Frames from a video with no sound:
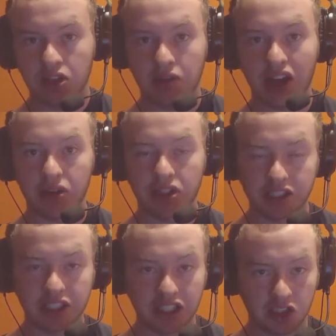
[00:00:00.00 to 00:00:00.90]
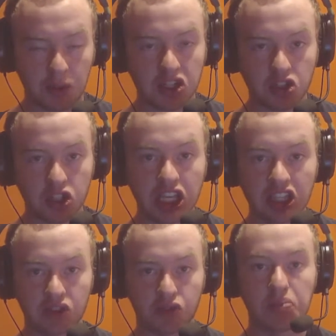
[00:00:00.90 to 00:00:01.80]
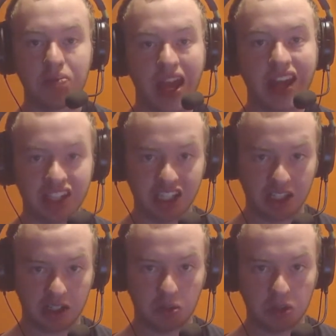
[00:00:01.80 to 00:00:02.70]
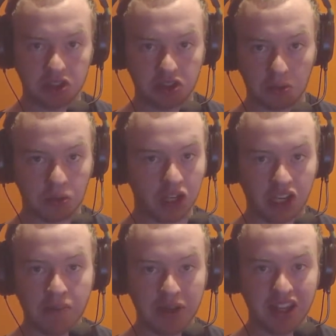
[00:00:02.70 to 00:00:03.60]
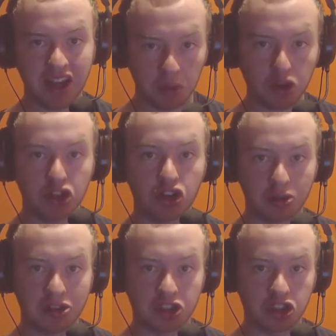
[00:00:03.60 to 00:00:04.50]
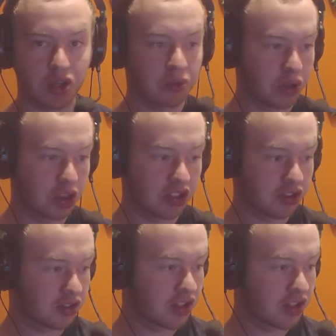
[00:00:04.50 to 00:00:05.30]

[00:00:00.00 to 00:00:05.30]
router, especially it's from Netgear, which is a company that really knows what they're doing with this